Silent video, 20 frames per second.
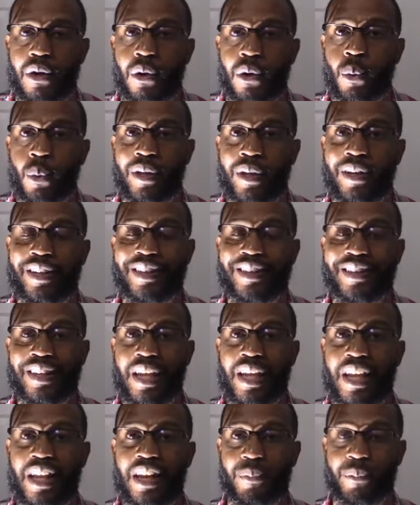when his
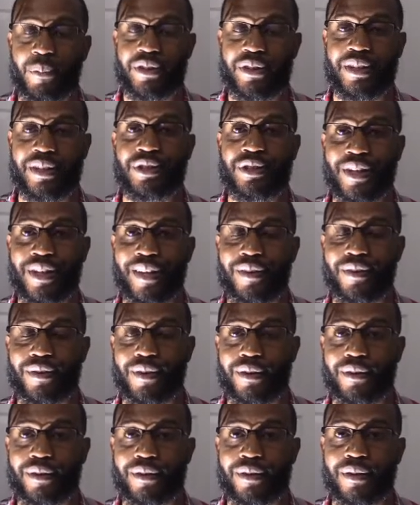hand was in
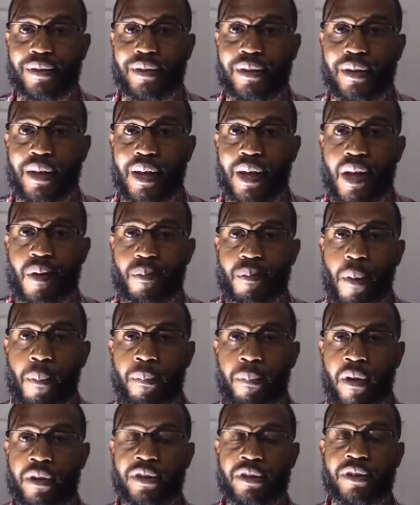Jesus. My
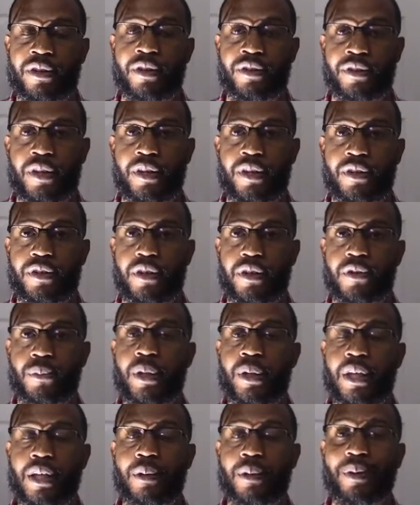brothers and sisters,
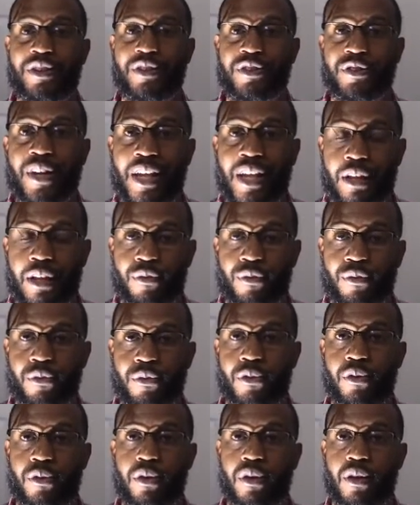we can be safe